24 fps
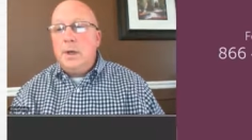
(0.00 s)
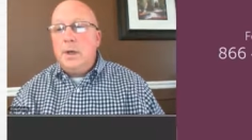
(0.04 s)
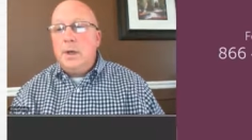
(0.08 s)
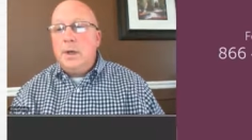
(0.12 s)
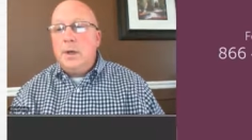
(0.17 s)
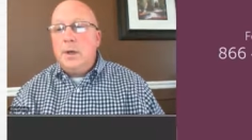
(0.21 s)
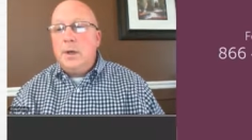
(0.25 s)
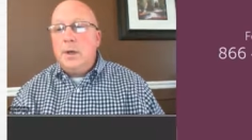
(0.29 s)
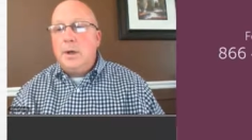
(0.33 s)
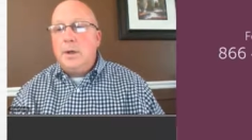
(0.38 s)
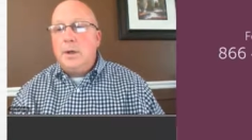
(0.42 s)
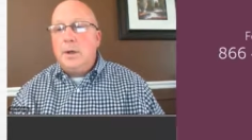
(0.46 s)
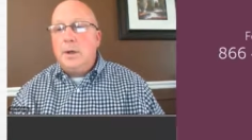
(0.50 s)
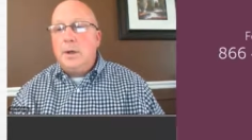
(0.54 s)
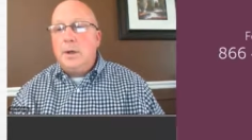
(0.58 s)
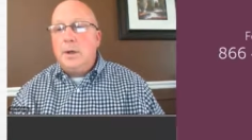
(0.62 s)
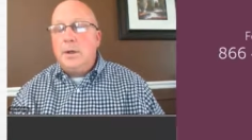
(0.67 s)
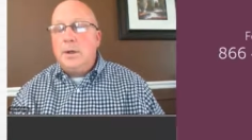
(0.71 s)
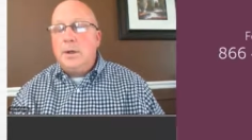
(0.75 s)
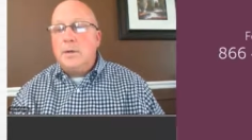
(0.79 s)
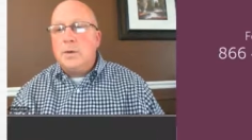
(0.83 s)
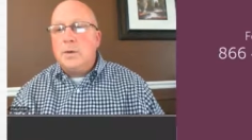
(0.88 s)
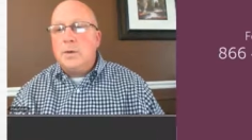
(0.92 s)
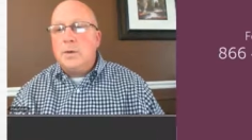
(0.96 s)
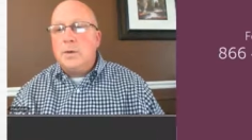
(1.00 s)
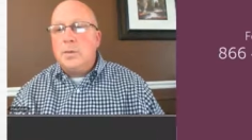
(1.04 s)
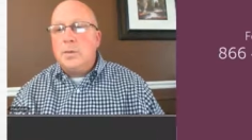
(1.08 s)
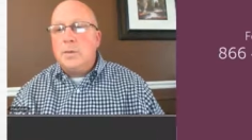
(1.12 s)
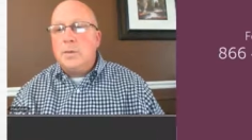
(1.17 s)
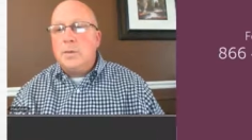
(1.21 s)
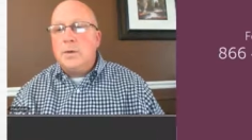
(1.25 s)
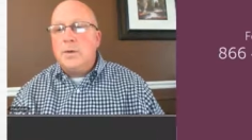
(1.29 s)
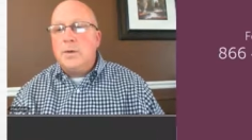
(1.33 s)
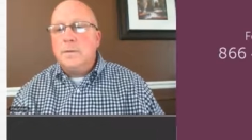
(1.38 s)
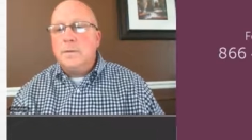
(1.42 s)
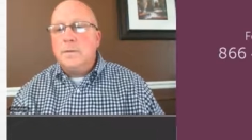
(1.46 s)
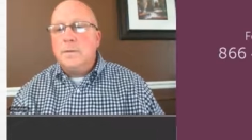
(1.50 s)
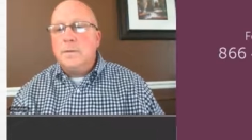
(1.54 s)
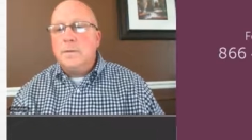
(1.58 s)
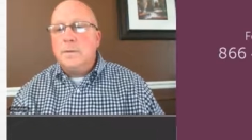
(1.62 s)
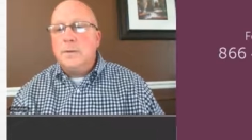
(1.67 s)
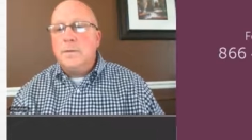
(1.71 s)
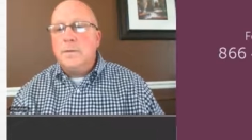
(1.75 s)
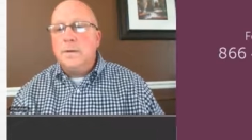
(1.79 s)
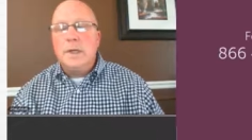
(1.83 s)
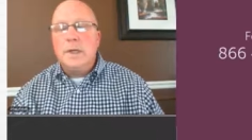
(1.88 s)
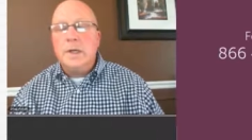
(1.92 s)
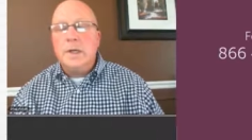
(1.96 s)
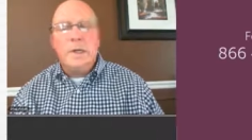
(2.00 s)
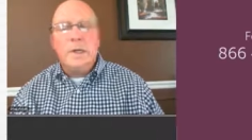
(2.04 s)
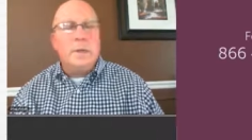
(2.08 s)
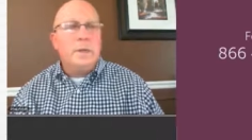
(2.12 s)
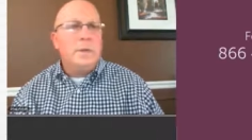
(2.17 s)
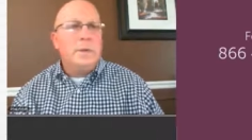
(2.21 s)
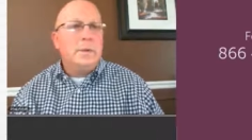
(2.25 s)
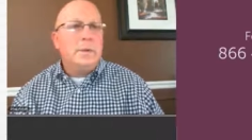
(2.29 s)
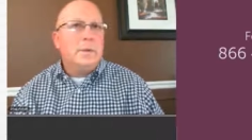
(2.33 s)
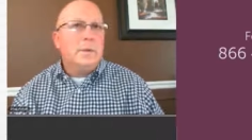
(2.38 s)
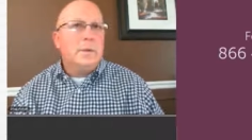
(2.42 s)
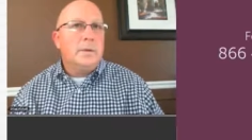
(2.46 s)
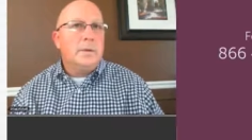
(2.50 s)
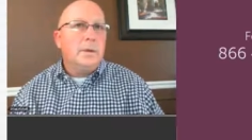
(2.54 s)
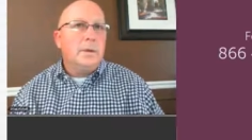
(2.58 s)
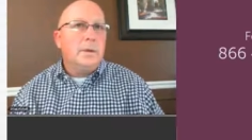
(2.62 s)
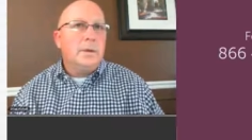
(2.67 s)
in terms of getting